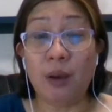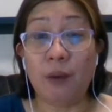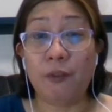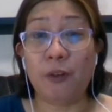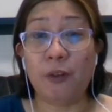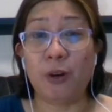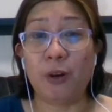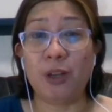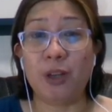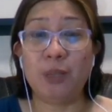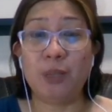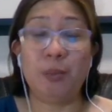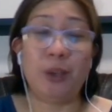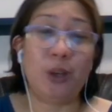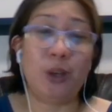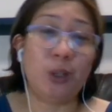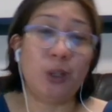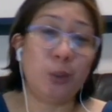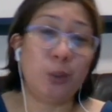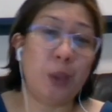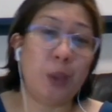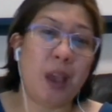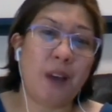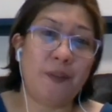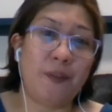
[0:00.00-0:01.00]
of course,
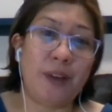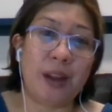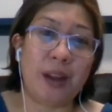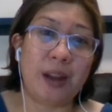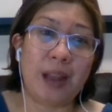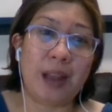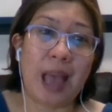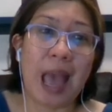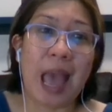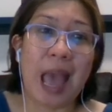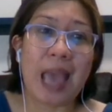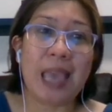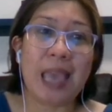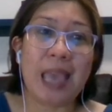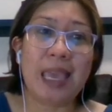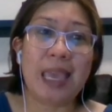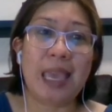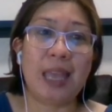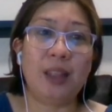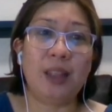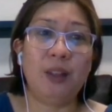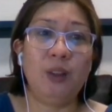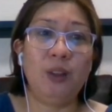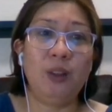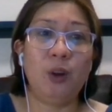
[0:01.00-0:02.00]
because we have a high
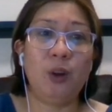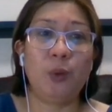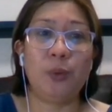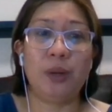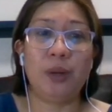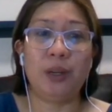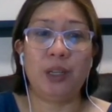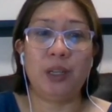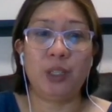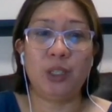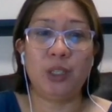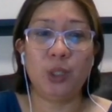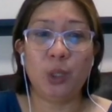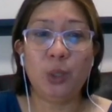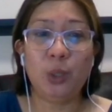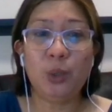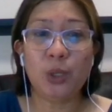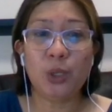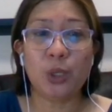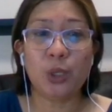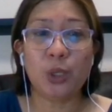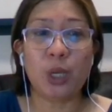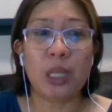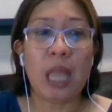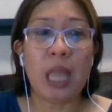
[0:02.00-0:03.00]
and lower
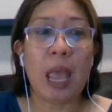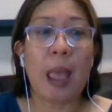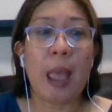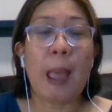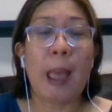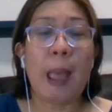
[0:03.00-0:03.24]
resolution,